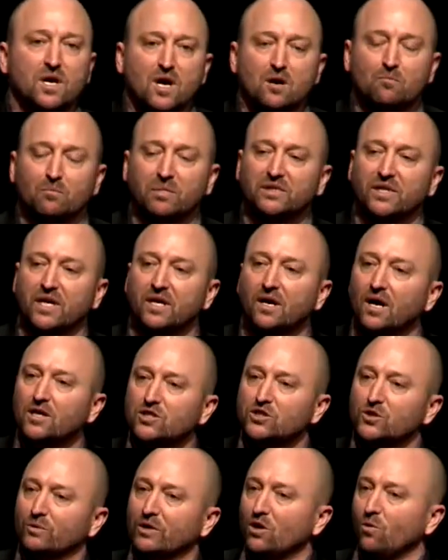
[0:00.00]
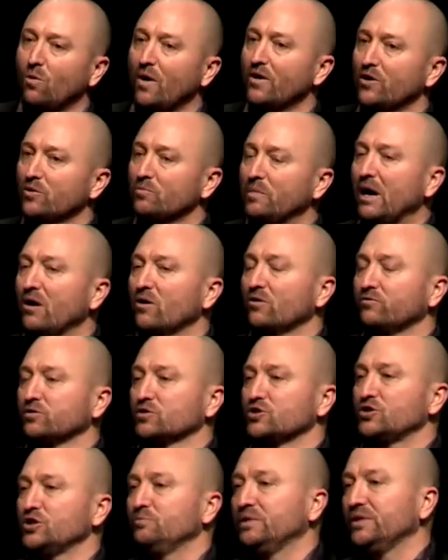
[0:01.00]
but they also require a powerful
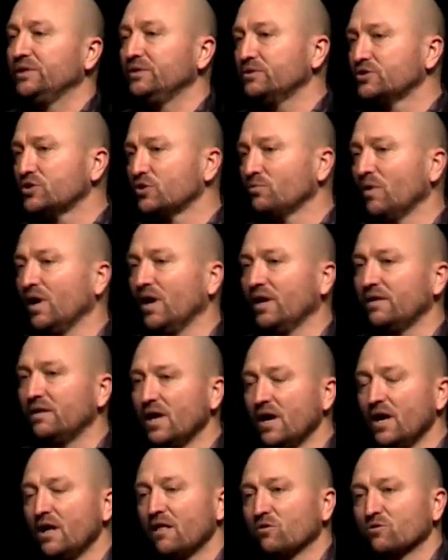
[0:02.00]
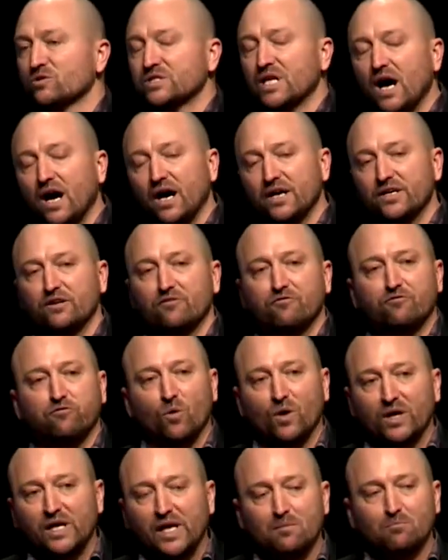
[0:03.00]
GPU to run those high-end
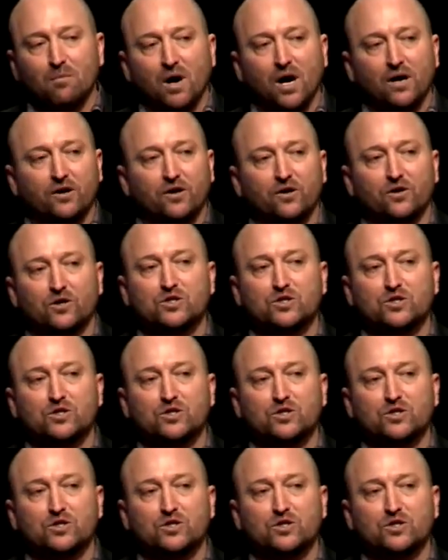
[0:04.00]
4K monitors,